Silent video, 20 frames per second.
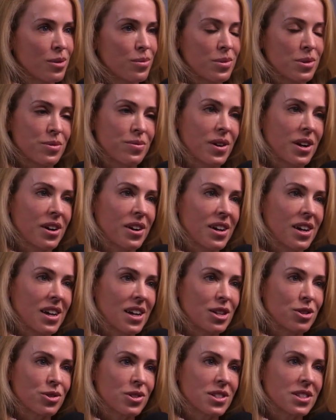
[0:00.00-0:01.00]
was very
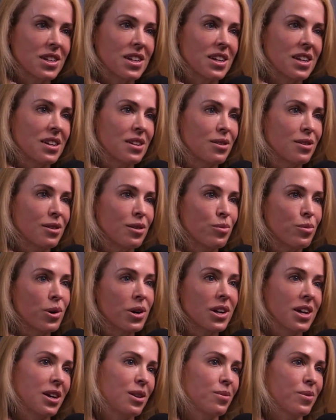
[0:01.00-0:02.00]
interested in
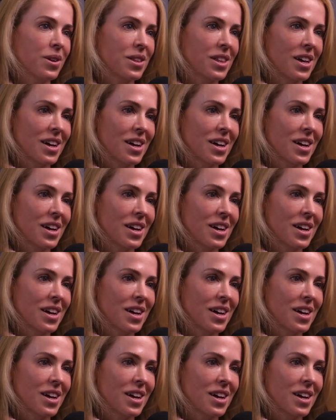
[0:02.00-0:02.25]
working with